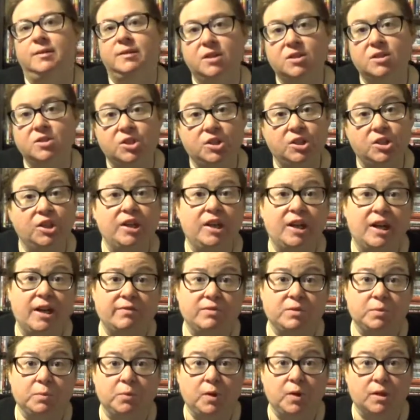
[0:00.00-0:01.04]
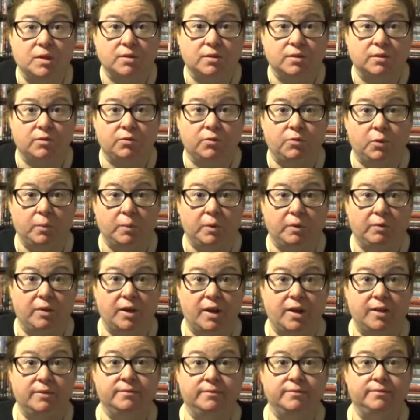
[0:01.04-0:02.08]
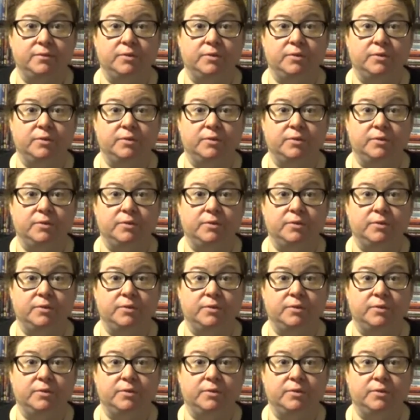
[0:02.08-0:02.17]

So you're going to have some questions for me, right?